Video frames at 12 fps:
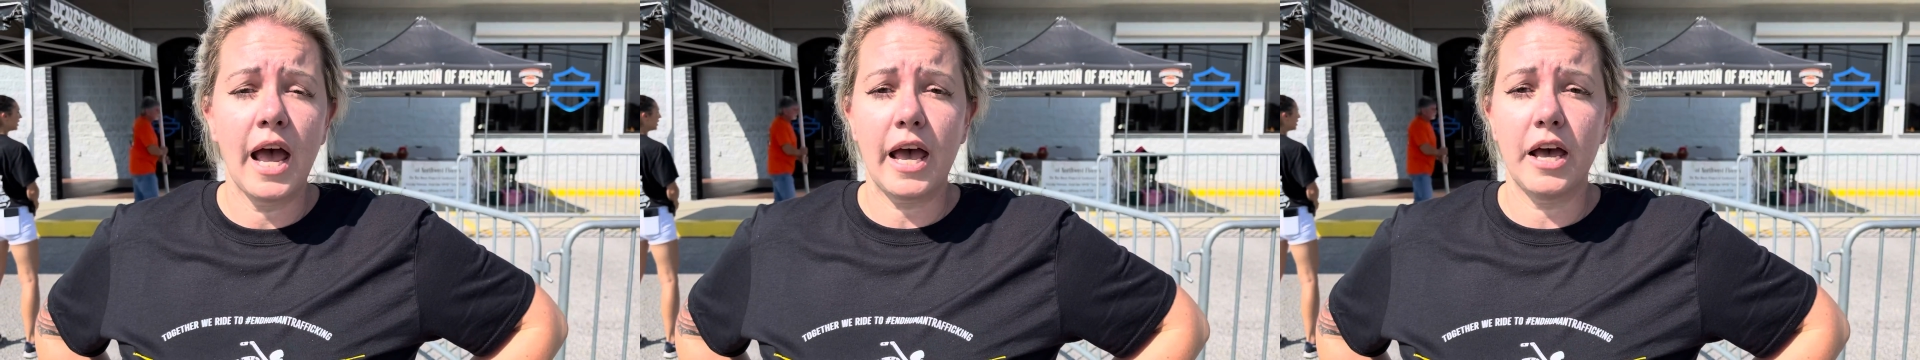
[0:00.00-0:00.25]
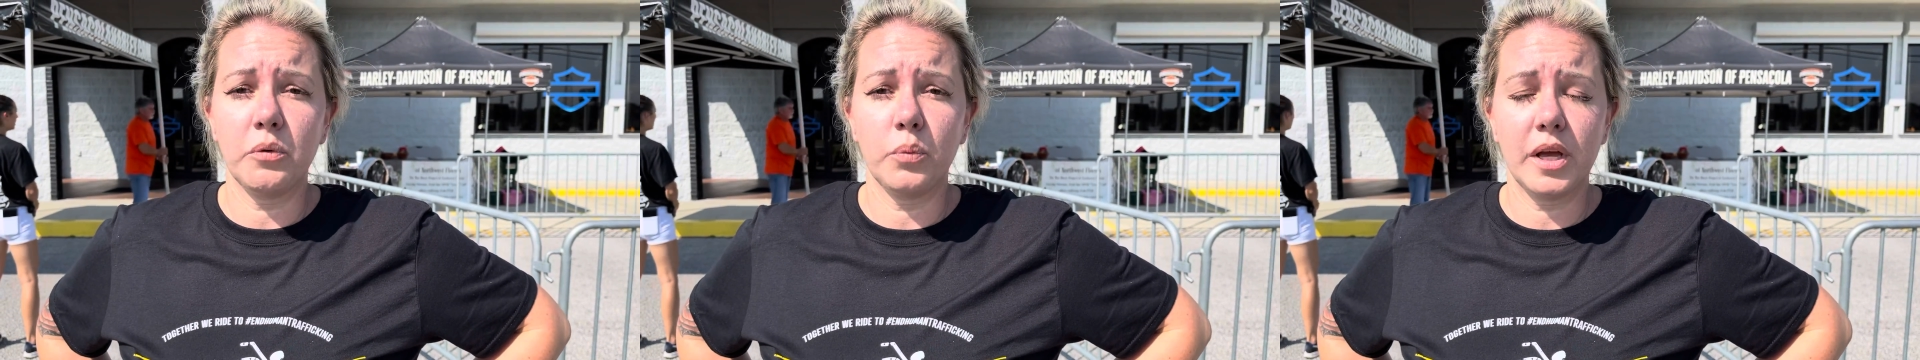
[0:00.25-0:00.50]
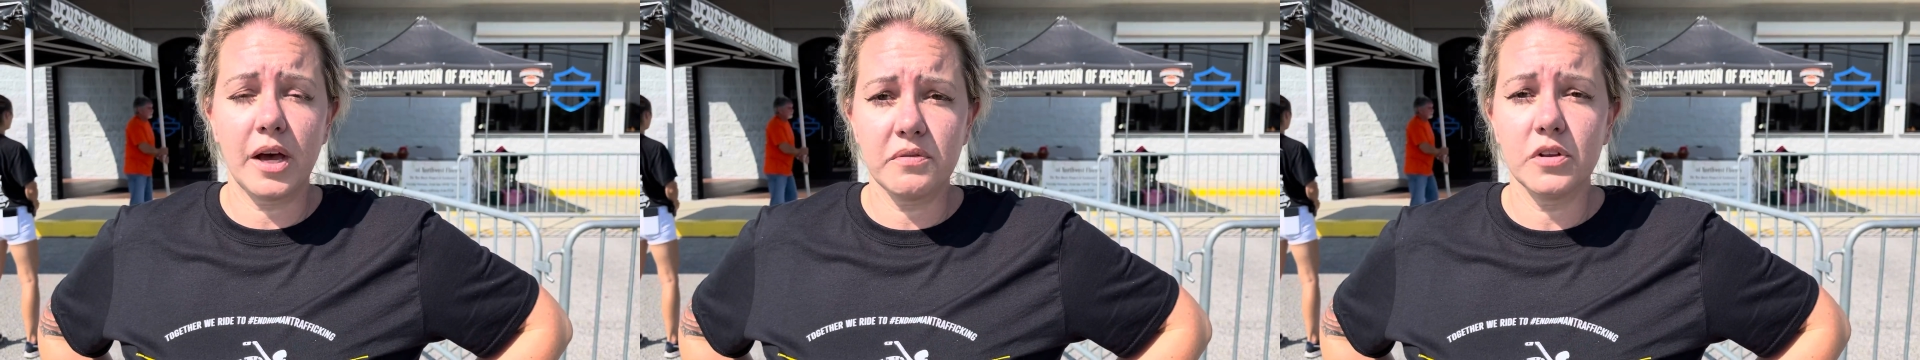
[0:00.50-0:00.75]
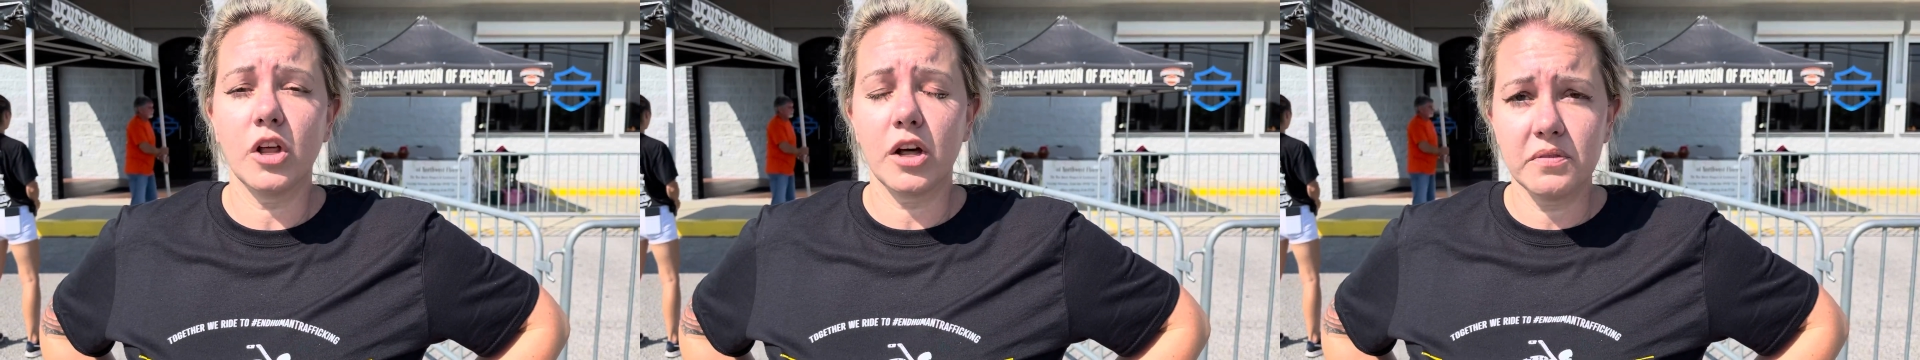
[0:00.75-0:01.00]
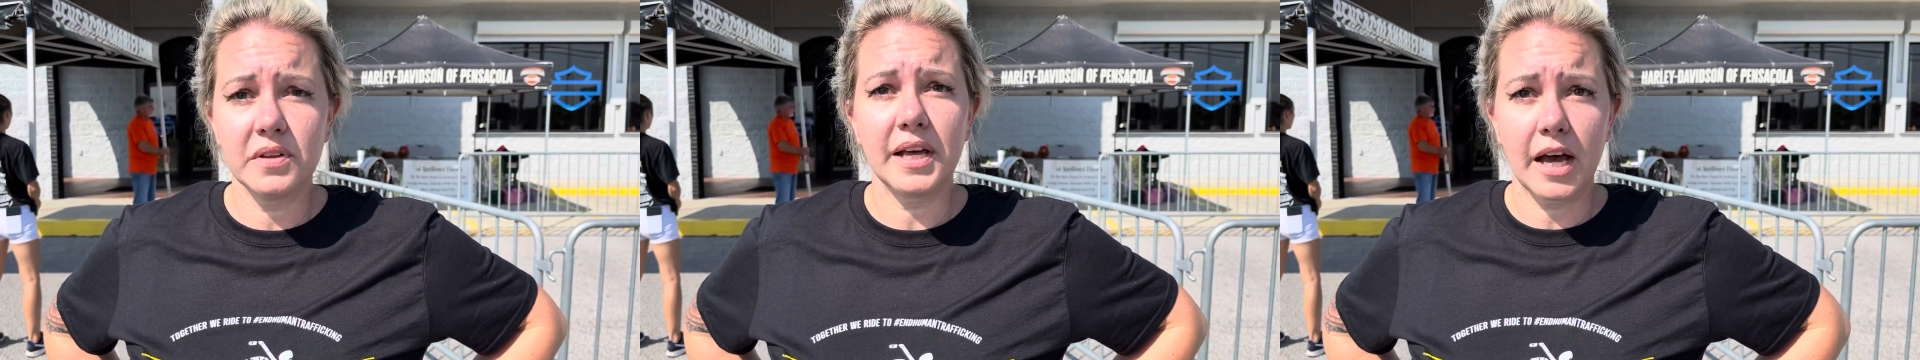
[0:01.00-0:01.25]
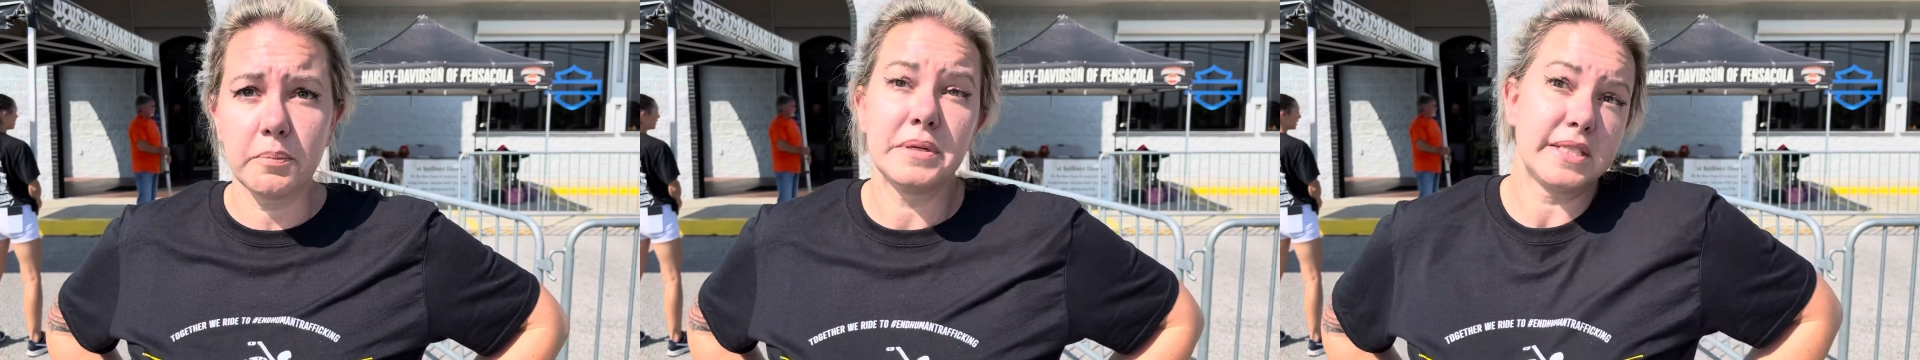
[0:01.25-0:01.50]
and we have a lot of it that
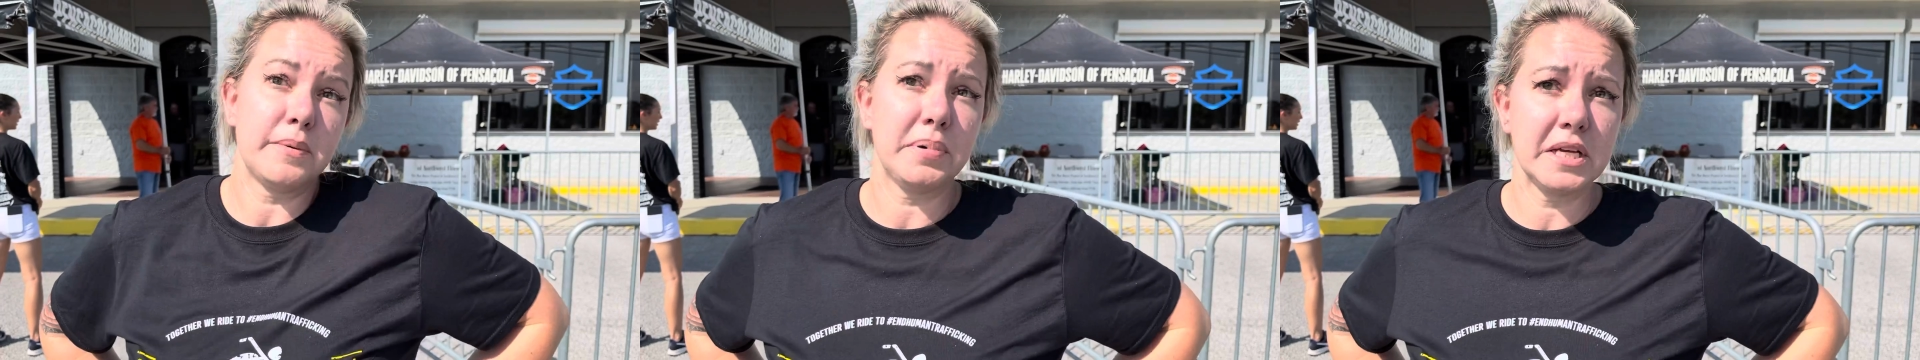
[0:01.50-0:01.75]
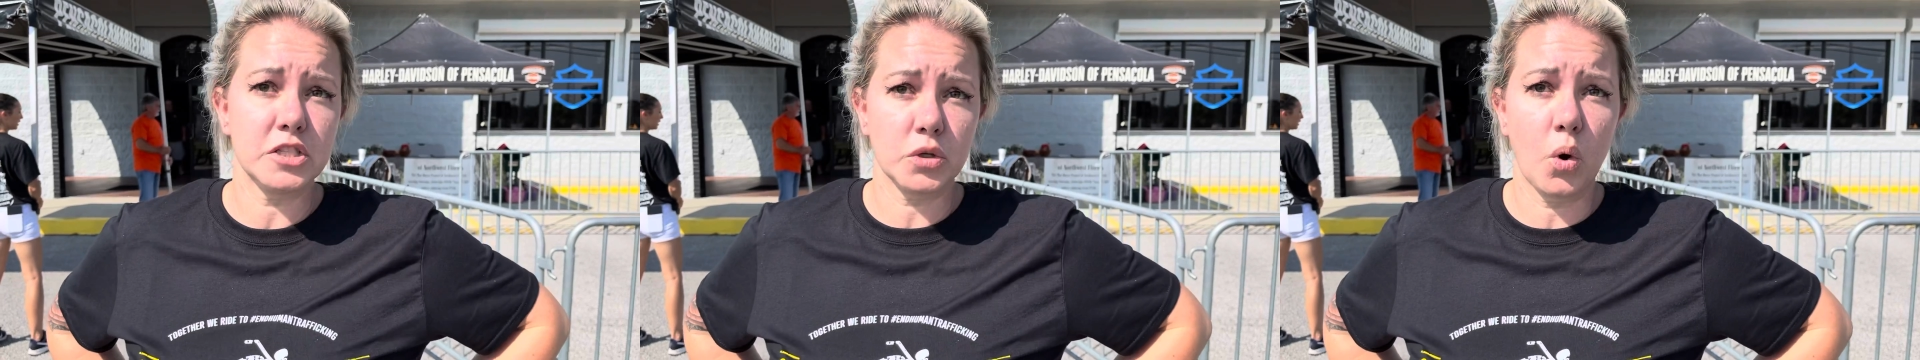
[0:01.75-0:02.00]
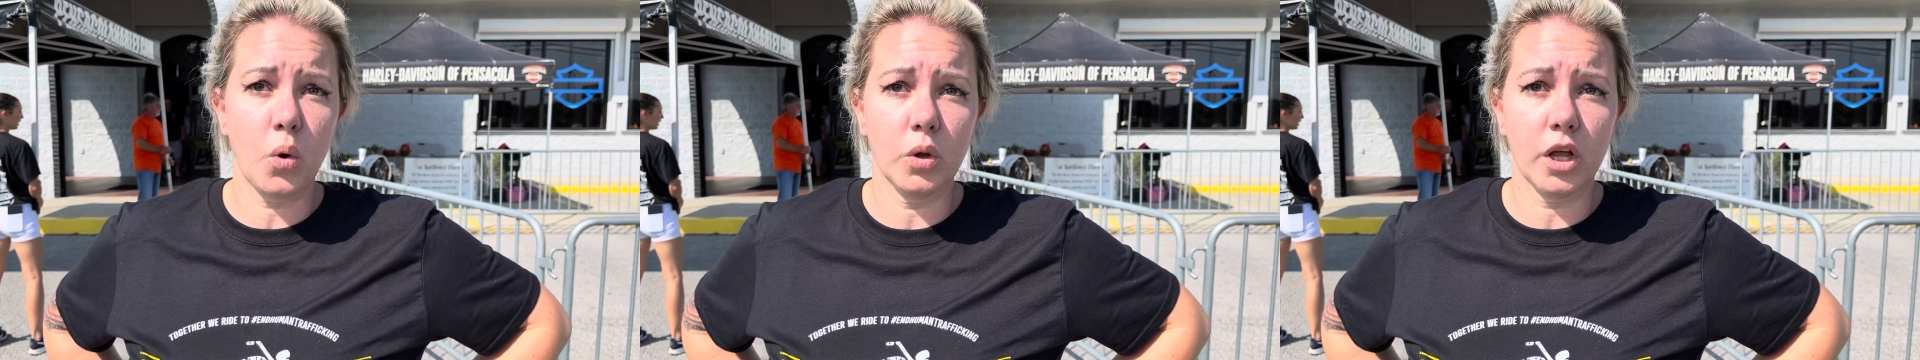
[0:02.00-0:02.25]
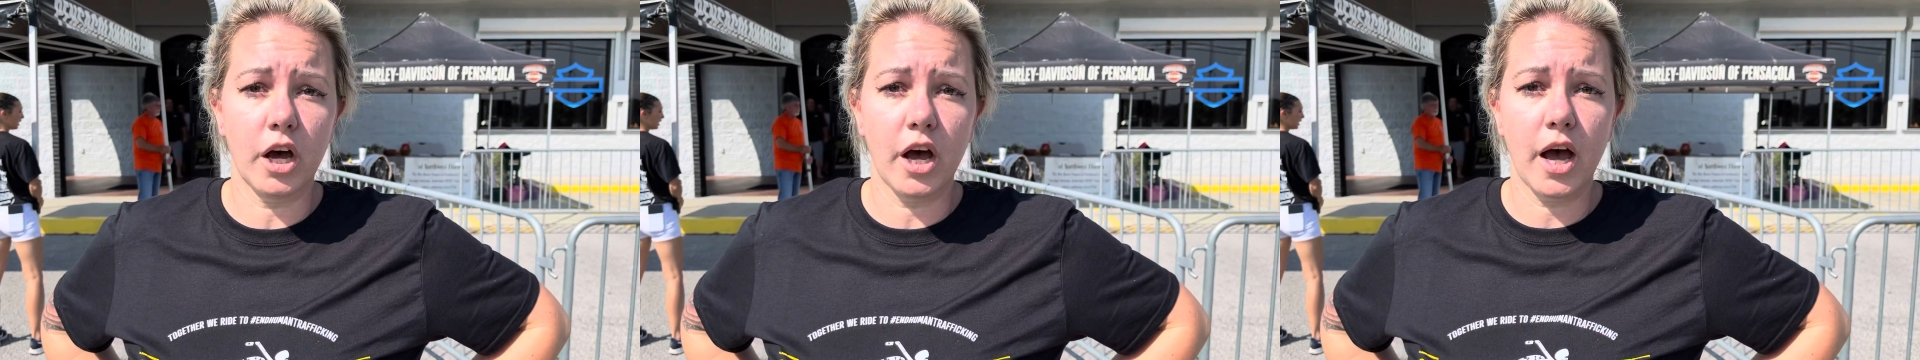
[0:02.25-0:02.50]
happens in Pensacola.